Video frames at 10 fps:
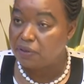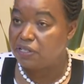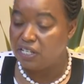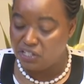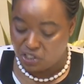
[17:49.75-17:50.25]

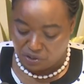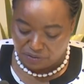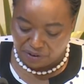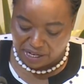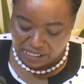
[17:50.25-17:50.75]
Presidential
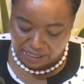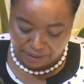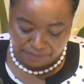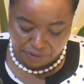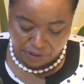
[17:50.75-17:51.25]

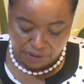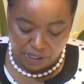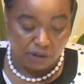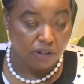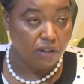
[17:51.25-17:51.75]
Advisor on
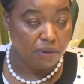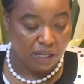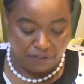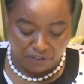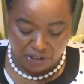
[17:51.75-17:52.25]

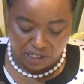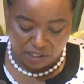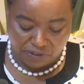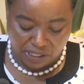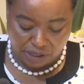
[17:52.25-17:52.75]
Economic
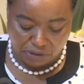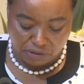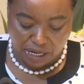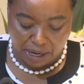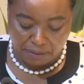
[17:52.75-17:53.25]
Affairs of South
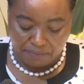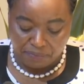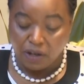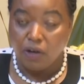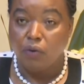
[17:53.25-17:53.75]

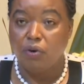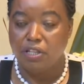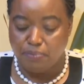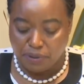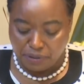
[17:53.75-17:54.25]
Sudan,
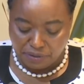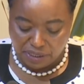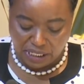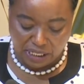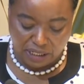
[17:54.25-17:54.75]
with
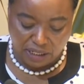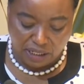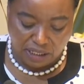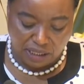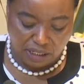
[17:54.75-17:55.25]
Burundi,
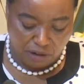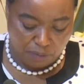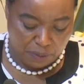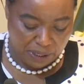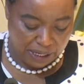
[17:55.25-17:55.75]

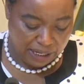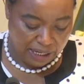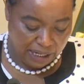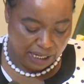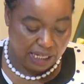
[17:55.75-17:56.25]
Ethiopia,
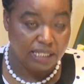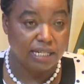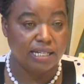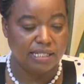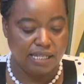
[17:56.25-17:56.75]
and
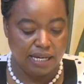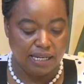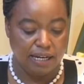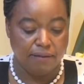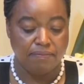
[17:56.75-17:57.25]

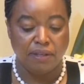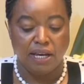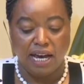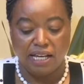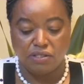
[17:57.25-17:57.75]
Tanzania
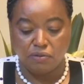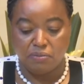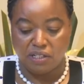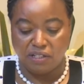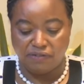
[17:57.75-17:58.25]
as
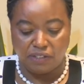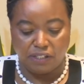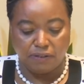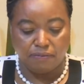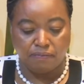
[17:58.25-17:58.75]

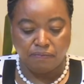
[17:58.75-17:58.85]
observers.